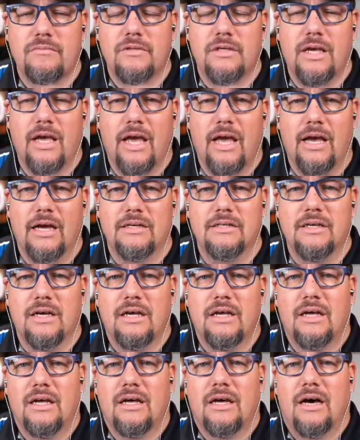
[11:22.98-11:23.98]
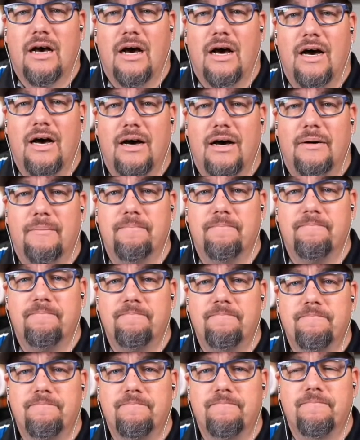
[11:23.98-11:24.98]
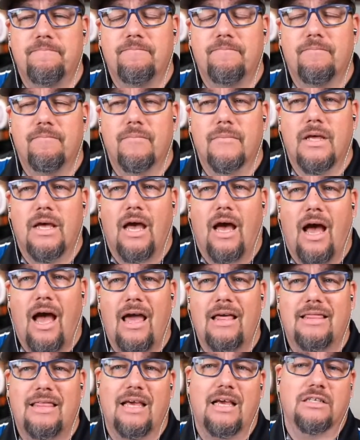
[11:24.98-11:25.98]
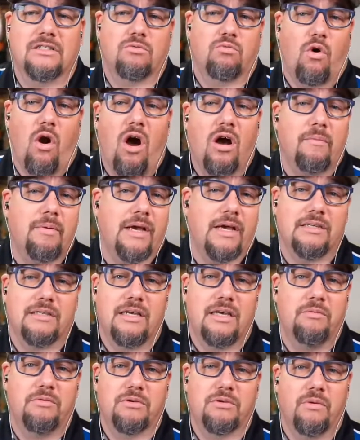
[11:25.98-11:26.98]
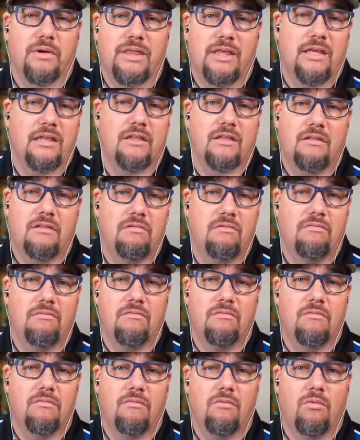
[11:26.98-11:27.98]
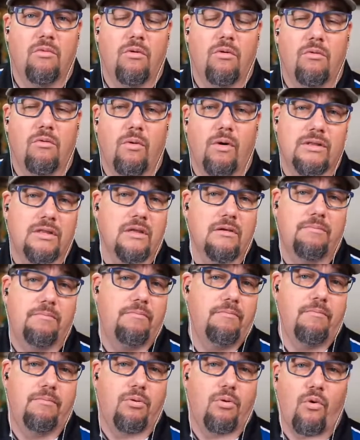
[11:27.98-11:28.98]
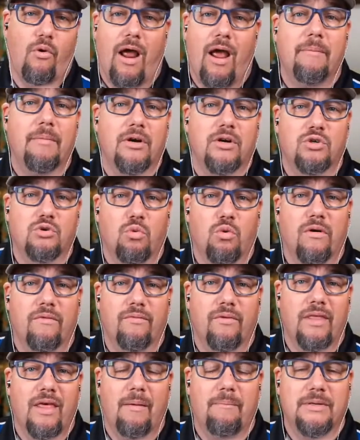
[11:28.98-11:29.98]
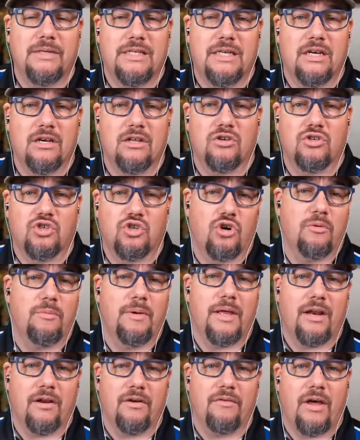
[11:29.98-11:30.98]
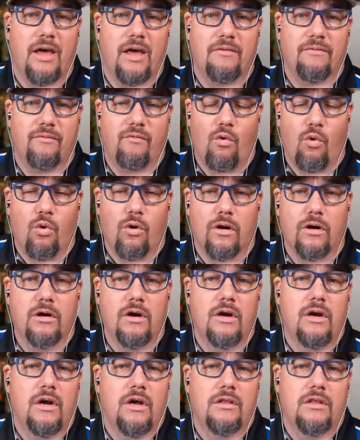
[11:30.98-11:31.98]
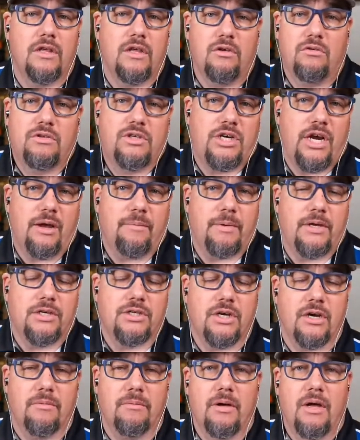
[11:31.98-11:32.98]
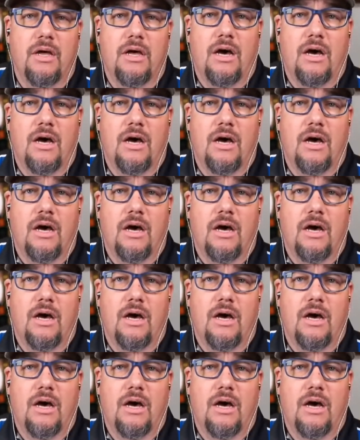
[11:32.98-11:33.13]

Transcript: And I think it's wrong because he was within what the parameters were for that particular tournament and for the youth championship.